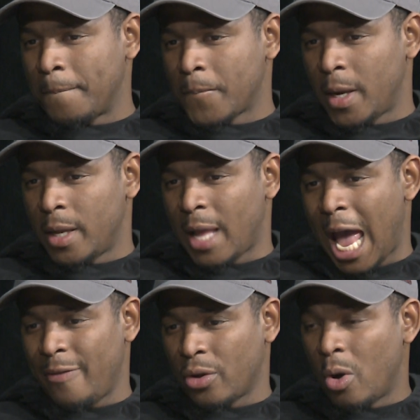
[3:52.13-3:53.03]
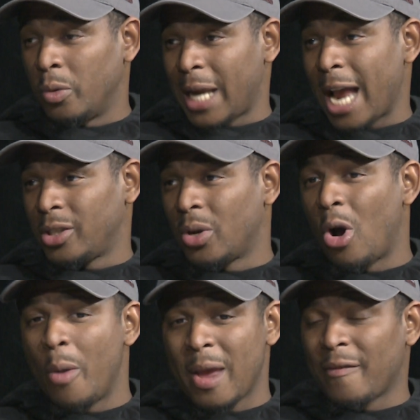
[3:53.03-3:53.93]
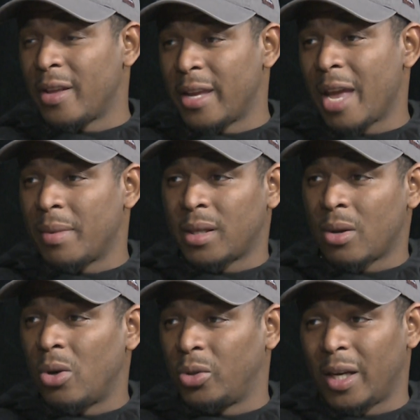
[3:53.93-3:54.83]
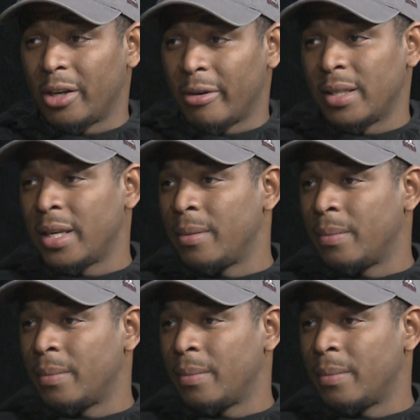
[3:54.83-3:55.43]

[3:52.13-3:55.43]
and have the coach actually call me after the game and say, "Coach, you got a great team."